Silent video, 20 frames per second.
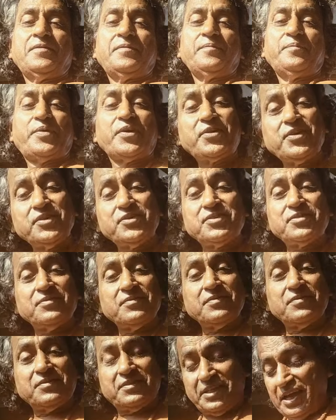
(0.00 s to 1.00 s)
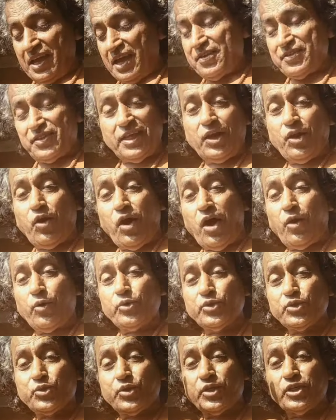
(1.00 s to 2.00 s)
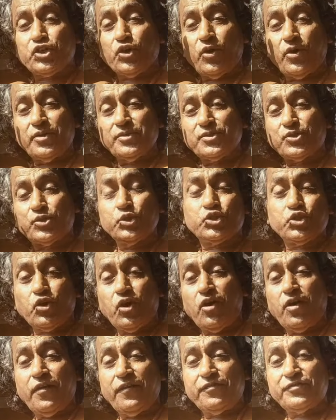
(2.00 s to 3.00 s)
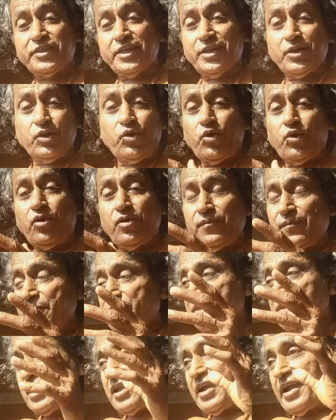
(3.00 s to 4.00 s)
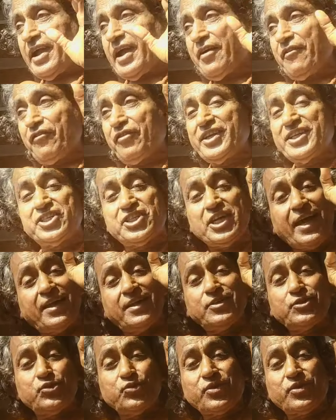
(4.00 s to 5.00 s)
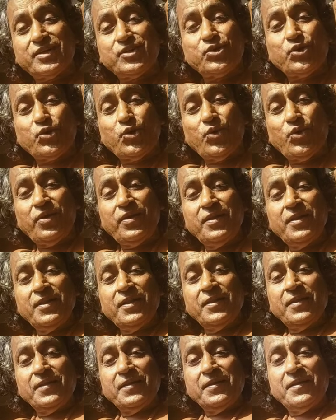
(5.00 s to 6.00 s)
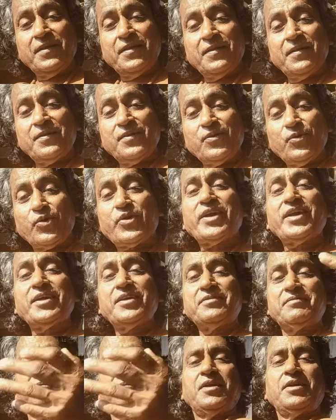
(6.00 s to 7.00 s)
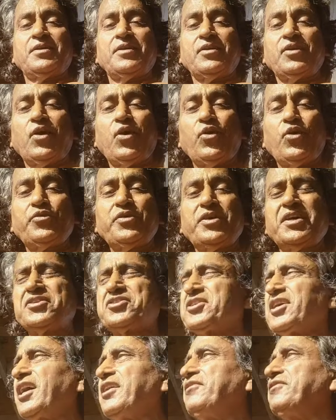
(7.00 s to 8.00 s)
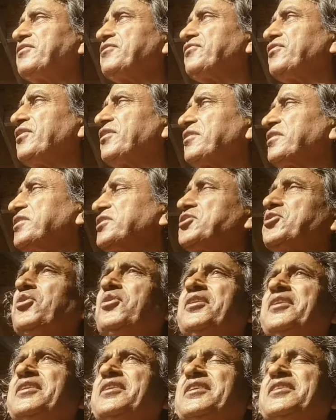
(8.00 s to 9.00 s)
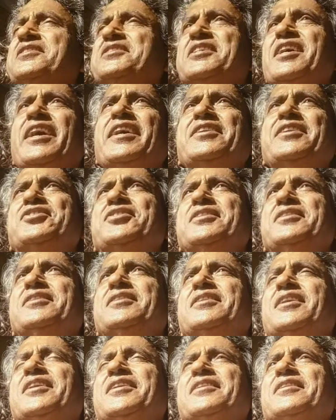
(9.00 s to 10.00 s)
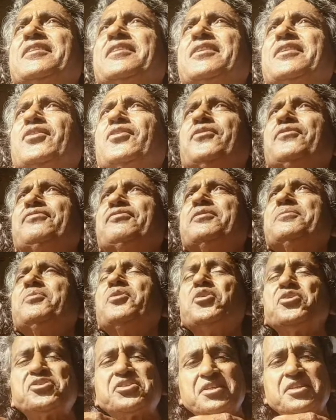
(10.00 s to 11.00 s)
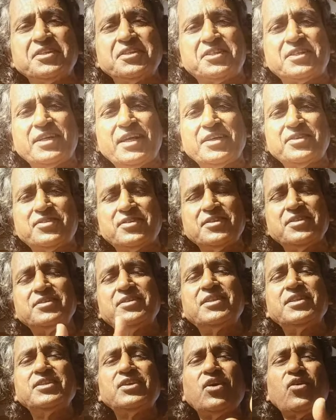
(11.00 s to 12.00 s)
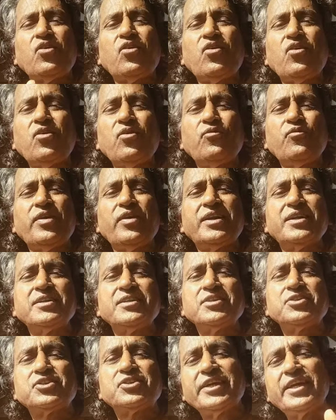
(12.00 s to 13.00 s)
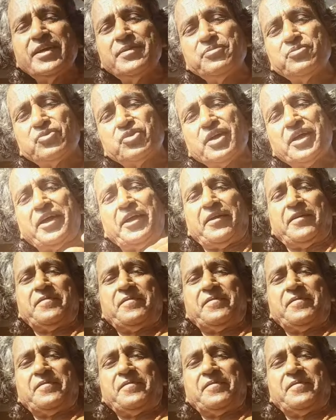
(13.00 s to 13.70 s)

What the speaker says: Because they know how to switch on, switch off, they know every channel to control. Okay, Now we are striving for controlling anxiety, getting rid of emotional stresses. These are all one and the same thing.